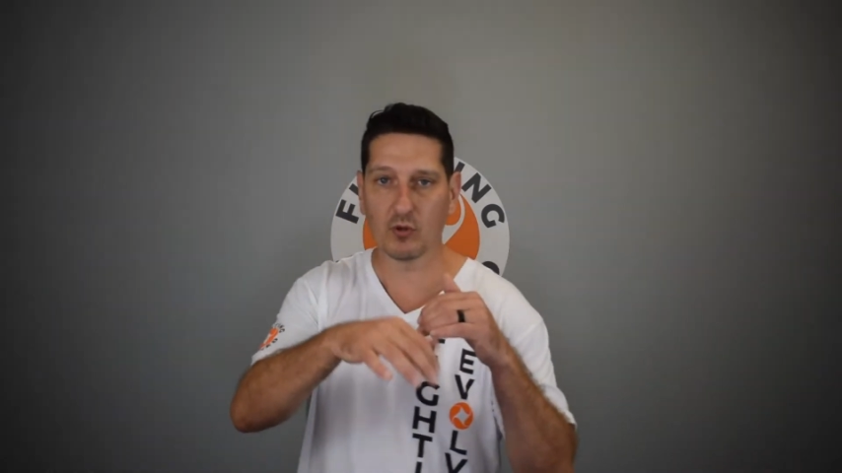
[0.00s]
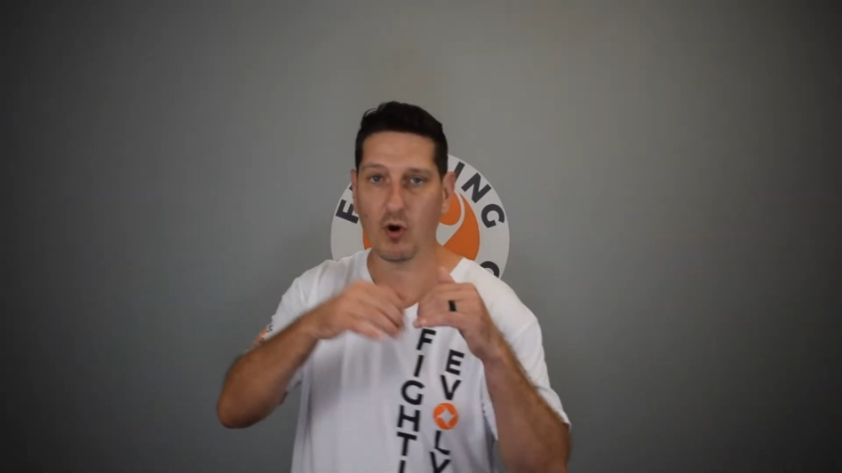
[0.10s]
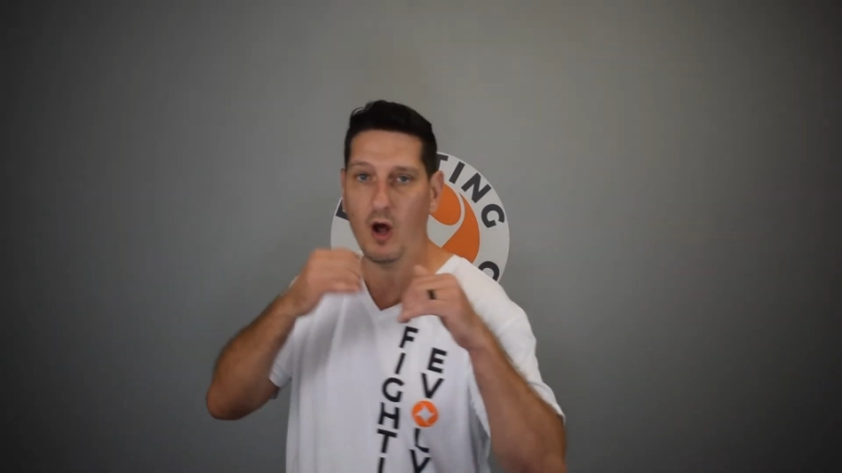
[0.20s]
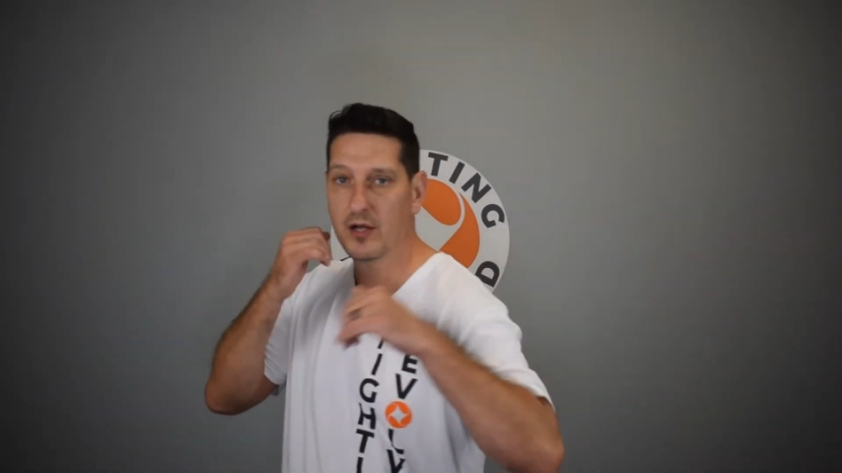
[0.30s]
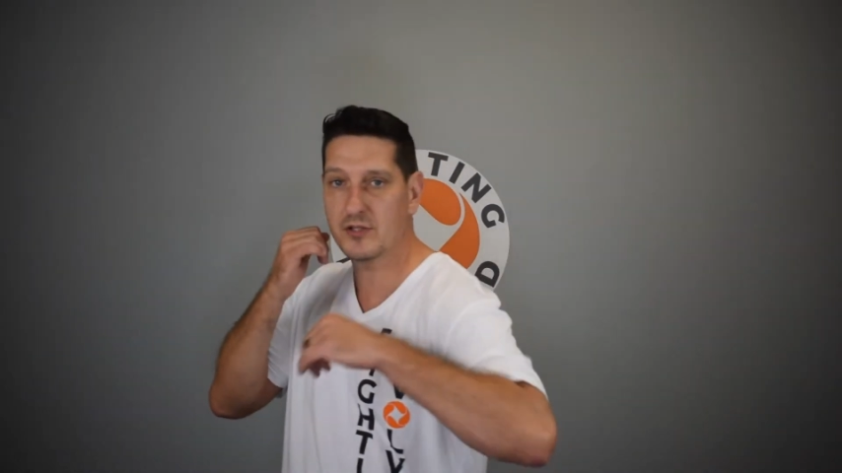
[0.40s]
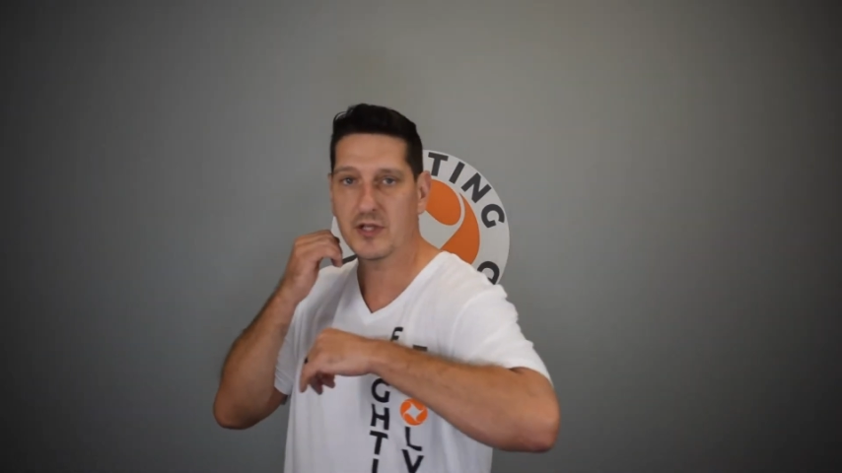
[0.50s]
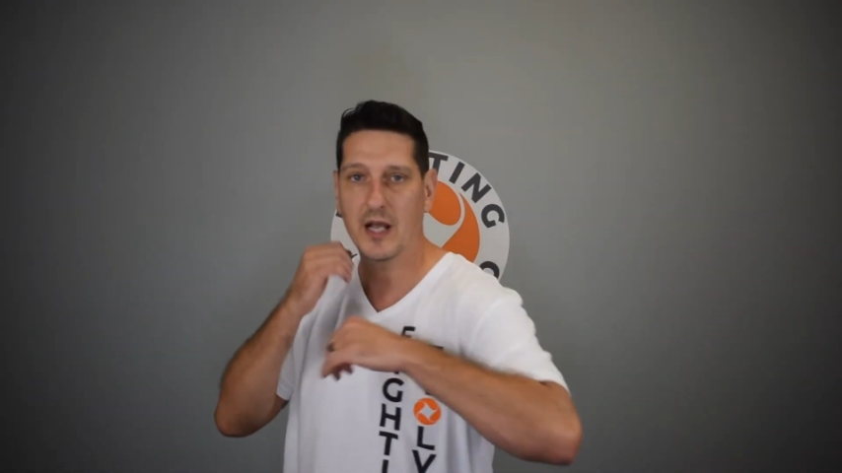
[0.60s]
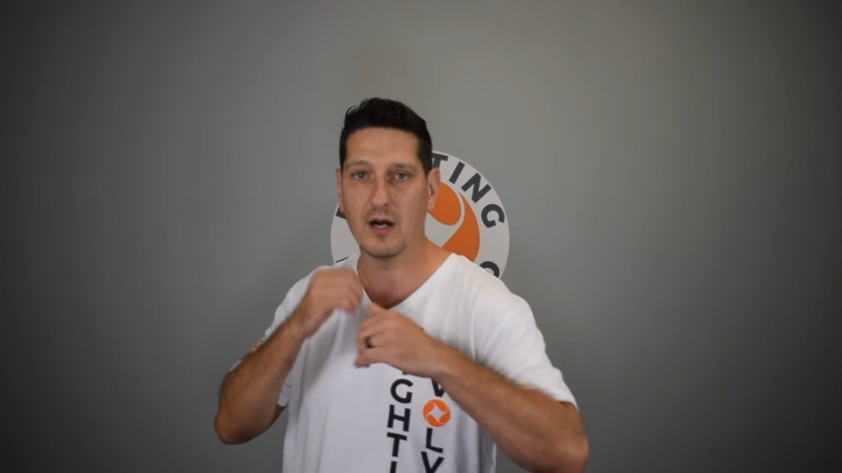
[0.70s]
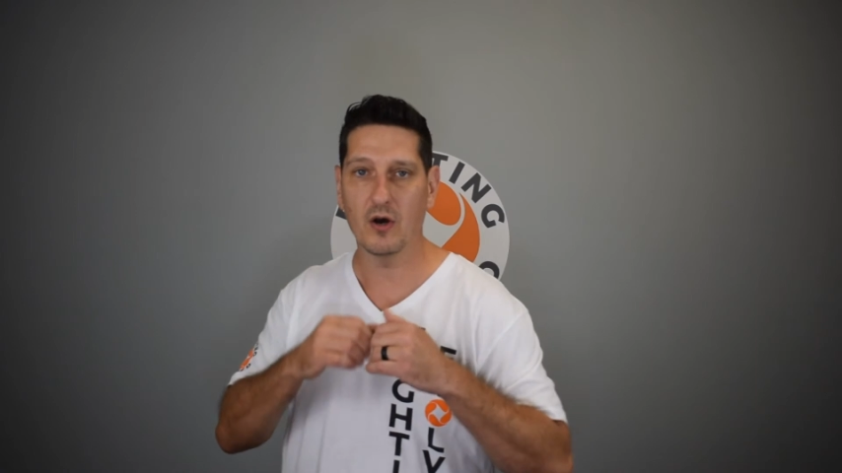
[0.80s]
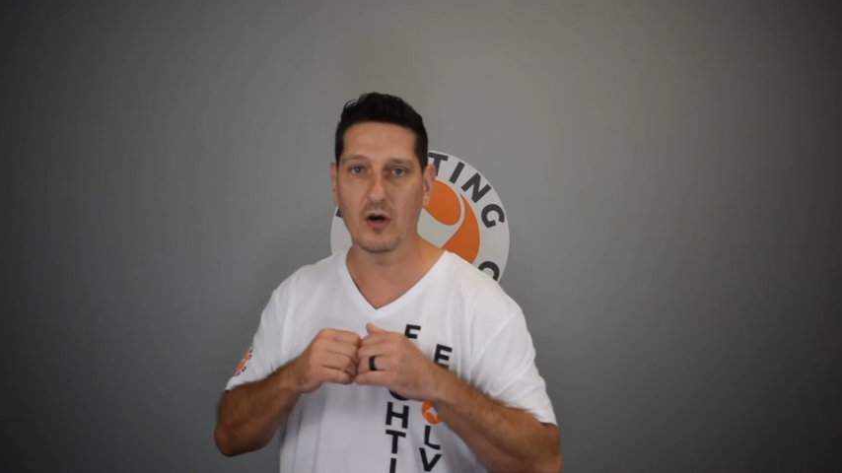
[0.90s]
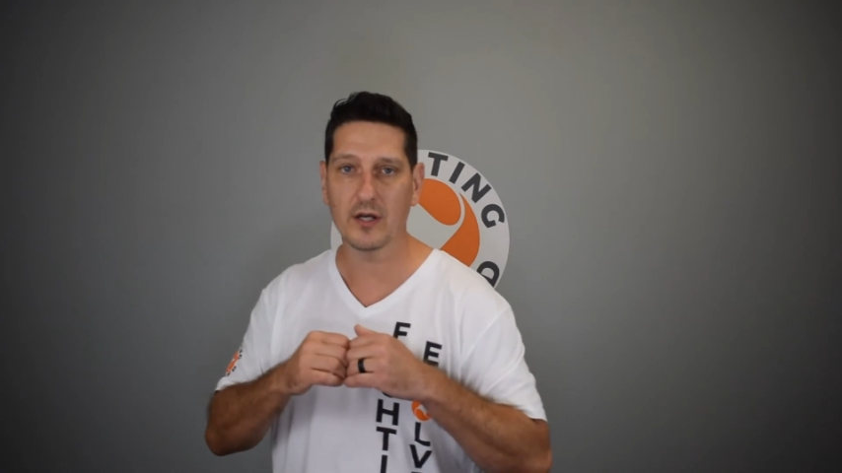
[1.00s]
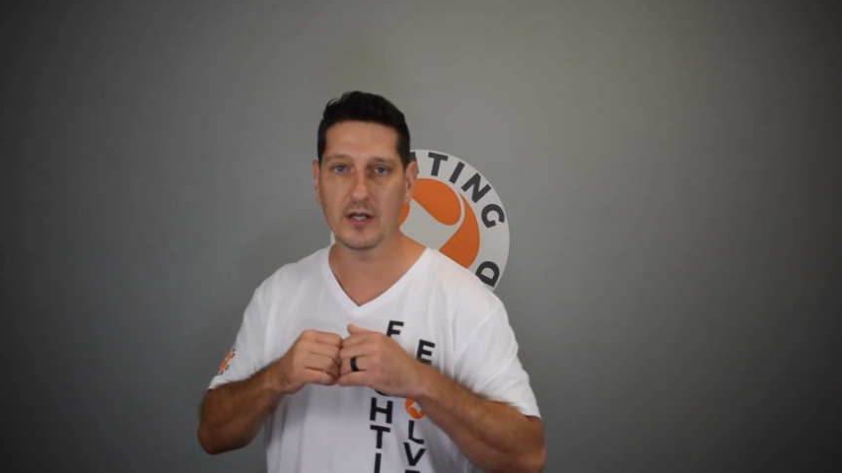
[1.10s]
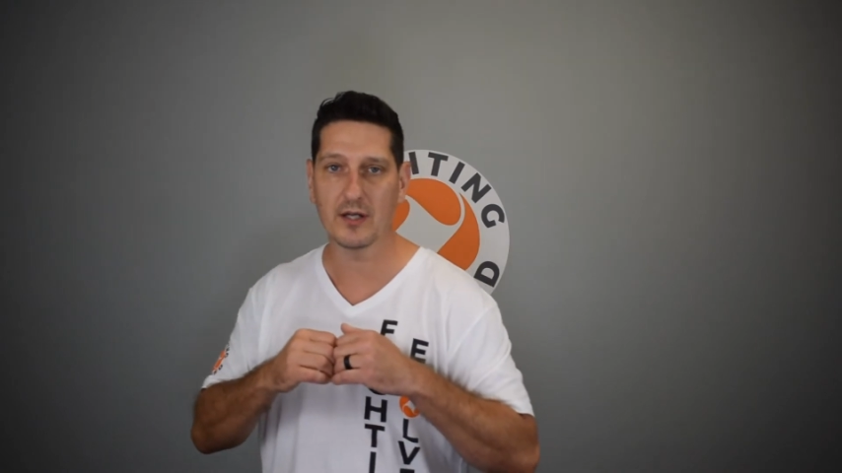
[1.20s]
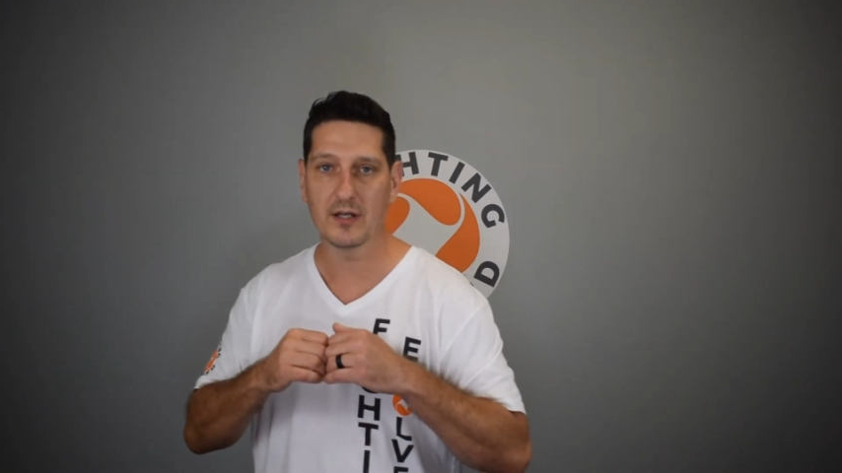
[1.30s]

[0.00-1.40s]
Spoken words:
cross, and a hook,